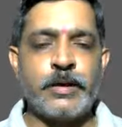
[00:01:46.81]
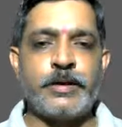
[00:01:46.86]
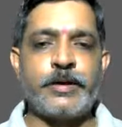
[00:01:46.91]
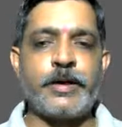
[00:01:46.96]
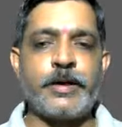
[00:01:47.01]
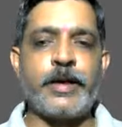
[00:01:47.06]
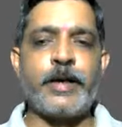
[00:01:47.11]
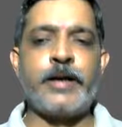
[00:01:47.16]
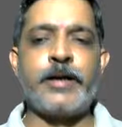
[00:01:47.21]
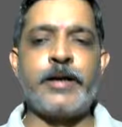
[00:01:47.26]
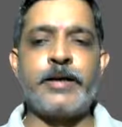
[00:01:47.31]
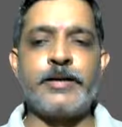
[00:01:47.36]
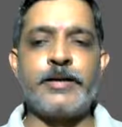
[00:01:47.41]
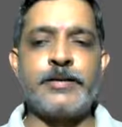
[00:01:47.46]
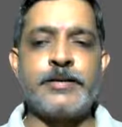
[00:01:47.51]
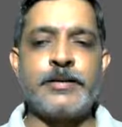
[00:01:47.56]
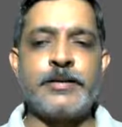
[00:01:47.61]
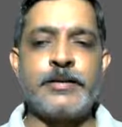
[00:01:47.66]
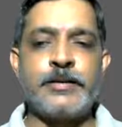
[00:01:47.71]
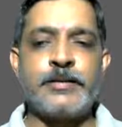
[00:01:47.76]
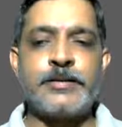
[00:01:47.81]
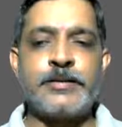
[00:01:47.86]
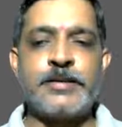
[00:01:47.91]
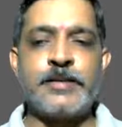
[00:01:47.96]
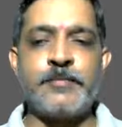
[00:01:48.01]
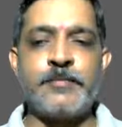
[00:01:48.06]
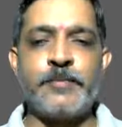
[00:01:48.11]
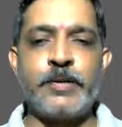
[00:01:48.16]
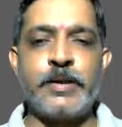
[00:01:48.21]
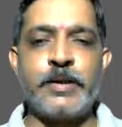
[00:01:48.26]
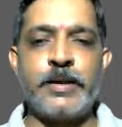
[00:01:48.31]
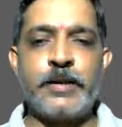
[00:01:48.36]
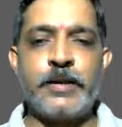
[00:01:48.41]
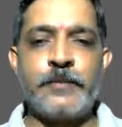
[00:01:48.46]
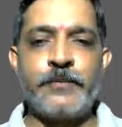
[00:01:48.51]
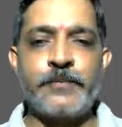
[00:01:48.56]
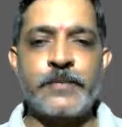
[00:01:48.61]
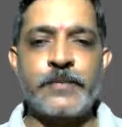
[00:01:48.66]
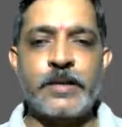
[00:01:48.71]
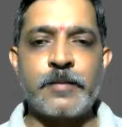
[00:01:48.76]
Trade is simply
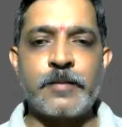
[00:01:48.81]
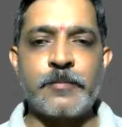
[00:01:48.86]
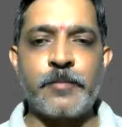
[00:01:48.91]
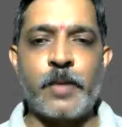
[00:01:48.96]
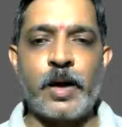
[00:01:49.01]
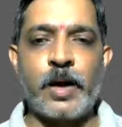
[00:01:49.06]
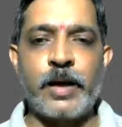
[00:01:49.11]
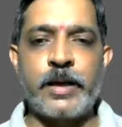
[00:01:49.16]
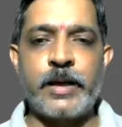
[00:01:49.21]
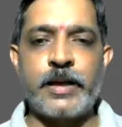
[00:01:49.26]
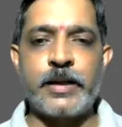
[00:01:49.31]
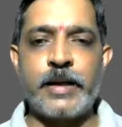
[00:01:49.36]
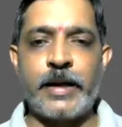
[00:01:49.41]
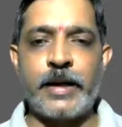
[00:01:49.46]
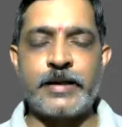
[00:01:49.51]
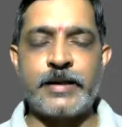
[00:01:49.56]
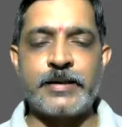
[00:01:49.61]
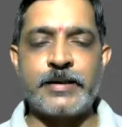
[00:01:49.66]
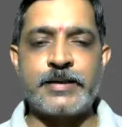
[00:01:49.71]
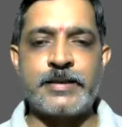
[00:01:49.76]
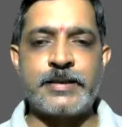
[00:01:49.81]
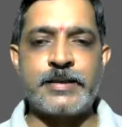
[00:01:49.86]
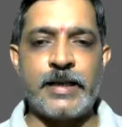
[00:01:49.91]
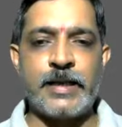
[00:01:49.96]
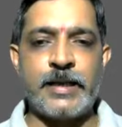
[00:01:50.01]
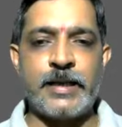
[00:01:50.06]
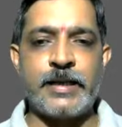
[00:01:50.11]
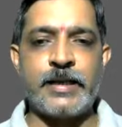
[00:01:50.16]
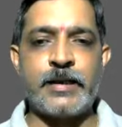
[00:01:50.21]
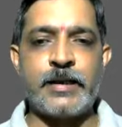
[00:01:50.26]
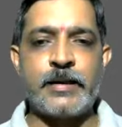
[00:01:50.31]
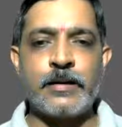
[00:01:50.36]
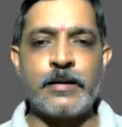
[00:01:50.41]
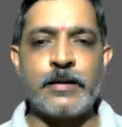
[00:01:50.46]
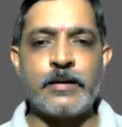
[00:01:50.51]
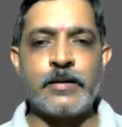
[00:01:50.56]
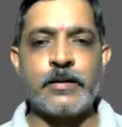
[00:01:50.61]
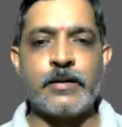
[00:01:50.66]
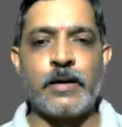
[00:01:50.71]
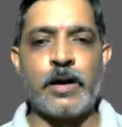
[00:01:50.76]
buying and selling
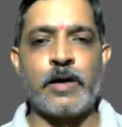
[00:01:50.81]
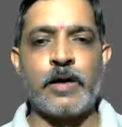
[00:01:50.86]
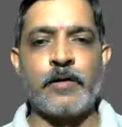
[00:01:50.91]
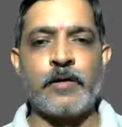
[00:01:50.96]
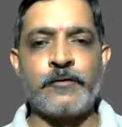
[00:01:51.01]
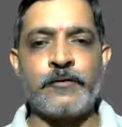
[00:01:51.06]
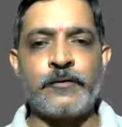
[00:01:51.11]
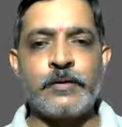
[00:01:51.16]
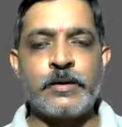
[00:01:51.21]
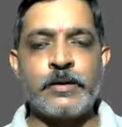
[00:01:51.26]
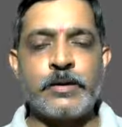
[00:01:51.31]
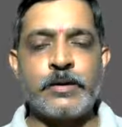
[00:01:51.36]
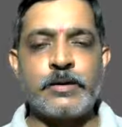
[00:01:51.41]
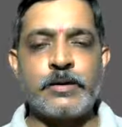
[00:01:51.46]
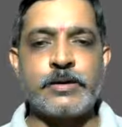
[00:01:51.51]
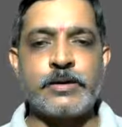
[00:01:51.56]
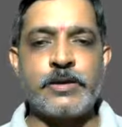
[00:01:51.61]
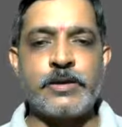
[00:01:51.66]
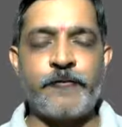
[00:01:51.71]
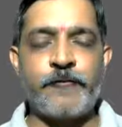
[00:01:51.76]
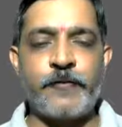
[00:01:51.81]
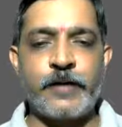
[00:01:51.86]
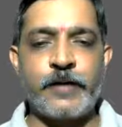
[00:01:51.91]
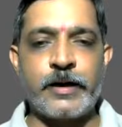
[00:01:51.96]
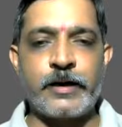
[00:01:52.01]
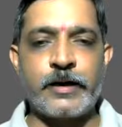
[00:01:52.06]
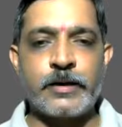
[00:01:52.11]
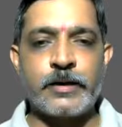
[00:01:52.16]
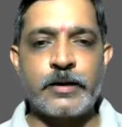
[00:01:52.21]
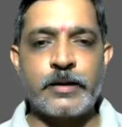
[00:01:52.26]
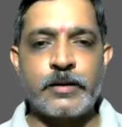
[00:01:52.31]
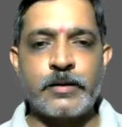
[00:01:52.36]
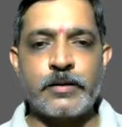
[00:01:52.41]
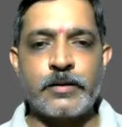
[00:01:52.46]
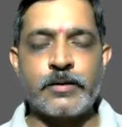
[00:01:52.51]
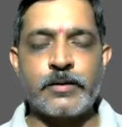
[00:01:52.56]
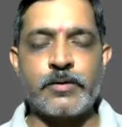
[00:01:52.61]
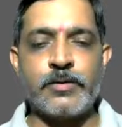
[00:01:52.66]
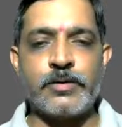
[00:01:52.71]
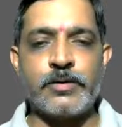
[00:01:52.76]
of different
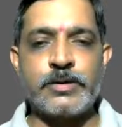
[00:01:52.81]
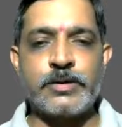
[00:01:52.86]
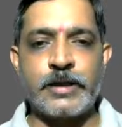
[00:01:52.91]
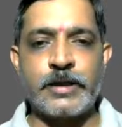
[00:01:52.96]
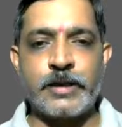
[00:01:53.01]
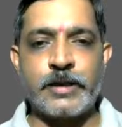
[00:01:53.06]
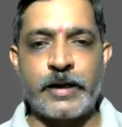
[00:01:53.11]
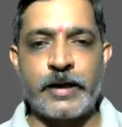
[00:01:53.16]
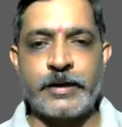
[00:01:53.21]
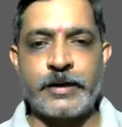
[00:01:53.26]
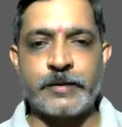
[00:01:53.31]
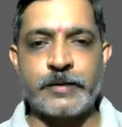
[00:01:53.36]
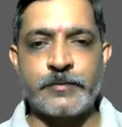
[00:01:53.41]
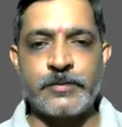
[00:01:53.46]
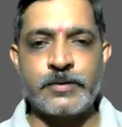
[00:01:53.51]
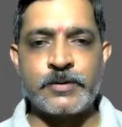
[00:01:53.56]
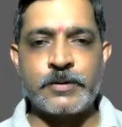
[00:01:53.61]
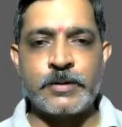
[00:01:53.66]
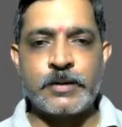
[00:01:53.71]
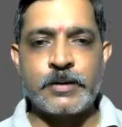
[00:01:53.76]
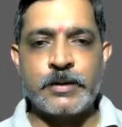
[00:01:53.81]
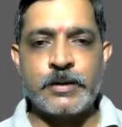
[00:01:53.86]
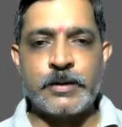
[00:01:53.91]
goods and items.